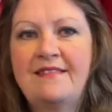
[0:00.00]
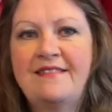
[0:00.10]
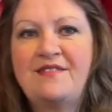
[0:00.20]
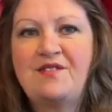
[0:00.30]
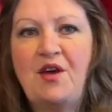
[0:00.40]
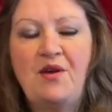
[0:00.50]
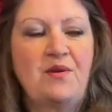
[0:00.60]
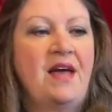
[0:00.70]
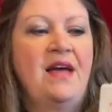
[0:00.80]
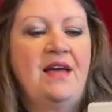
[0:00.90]
So
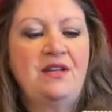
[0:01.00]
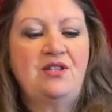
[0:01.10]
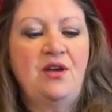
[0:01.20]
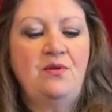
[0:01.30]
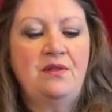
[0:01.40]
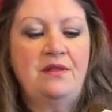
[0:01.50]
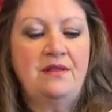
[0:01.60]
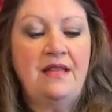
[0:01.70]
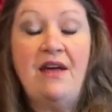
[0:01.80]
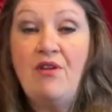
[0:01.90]

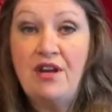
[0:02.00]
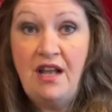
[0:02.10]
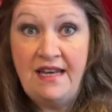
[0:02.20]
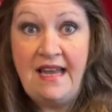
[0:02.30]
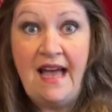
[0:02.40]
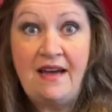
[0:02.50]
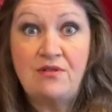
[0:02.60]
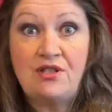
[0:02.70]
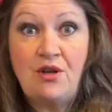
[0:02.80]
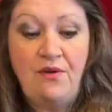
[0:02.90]
they're online now.
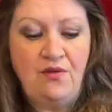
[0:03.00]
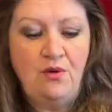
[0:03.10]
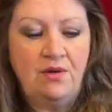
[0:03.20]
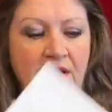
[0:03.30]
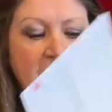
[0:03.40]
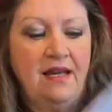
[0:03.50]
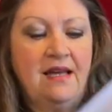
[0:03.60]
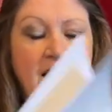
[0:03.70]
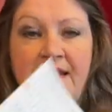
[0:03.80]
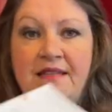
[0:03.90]
So if you would like a
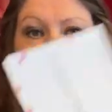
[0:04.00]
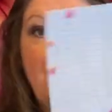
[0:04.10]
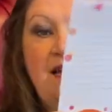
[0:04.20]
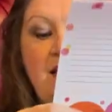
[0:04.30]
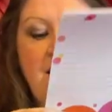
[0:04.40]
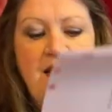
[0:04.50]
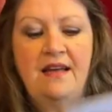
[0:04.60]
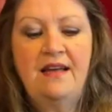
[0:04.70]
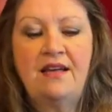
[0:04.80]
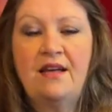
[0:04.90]
calendar,
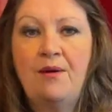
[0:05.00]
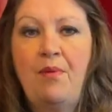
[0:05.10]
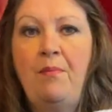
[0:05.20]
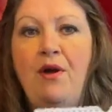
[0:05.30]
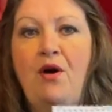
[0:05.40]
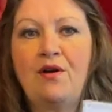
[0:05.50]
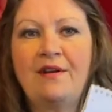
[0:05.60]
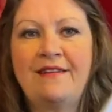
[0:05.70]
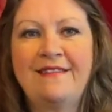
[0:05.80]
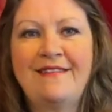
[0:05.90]
pop along,
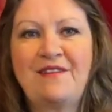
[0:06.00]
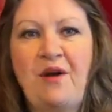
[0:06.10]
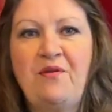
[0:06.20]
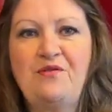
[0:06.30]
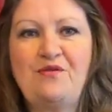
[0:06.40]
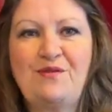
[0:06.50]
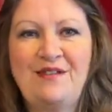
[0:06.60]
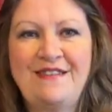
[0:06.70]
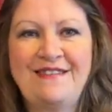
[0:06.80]
go and order one.